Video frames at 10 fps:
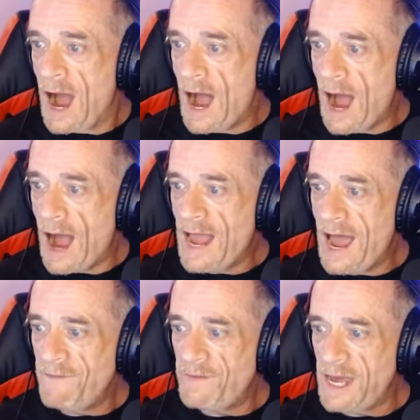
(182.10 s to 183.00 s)
I
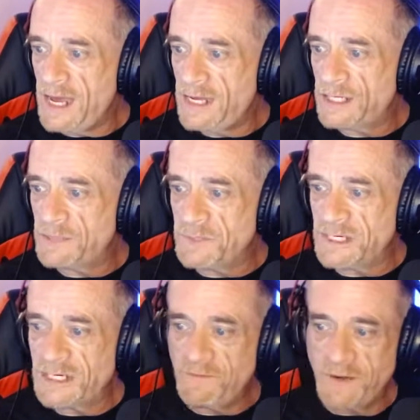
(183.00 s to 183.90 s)
have a
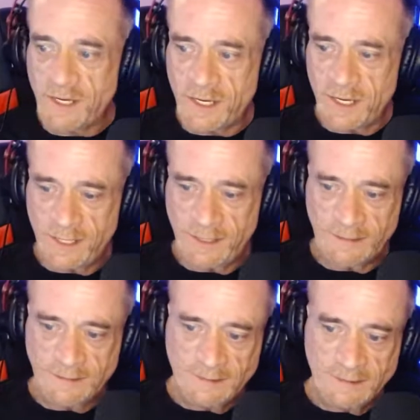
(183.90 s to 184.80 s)
specific
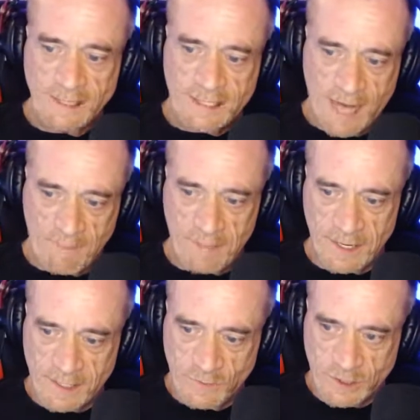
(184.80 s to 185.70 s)

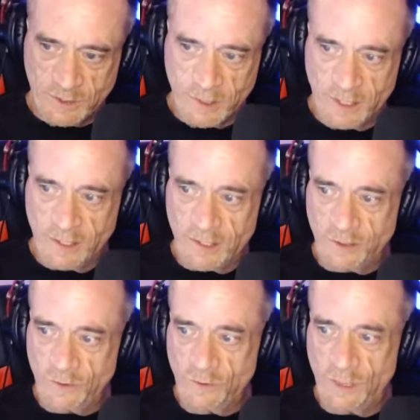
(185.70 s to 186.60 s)
topic which we're going to
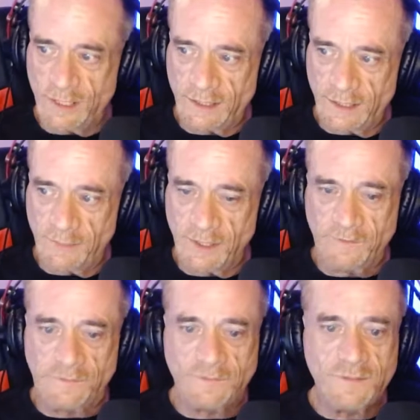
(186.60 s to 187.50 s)
do a little bit
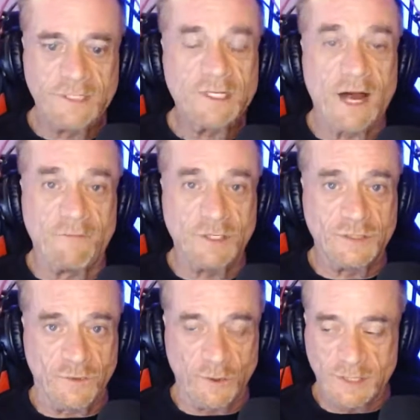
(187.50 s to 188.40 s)
of coverage
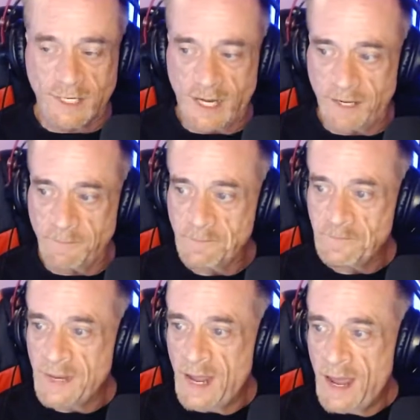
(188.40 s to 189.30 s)
for tonight.
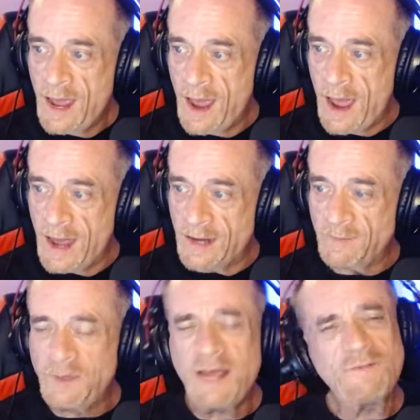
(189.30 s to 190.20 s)

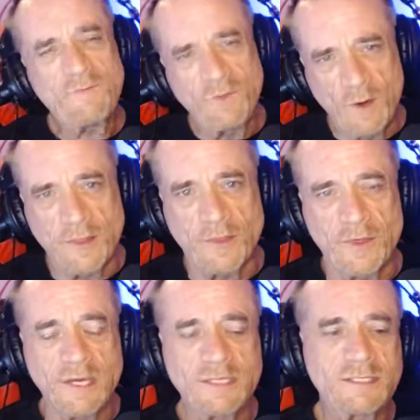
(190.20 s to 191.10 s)
And we have a few other
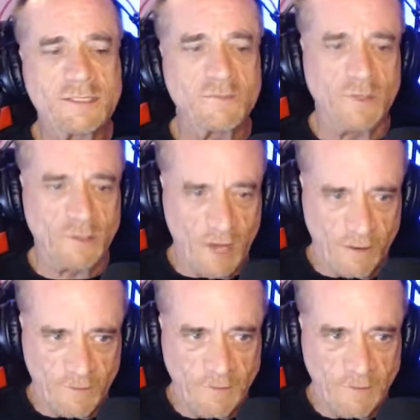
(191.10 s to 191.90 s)
things we'll cover.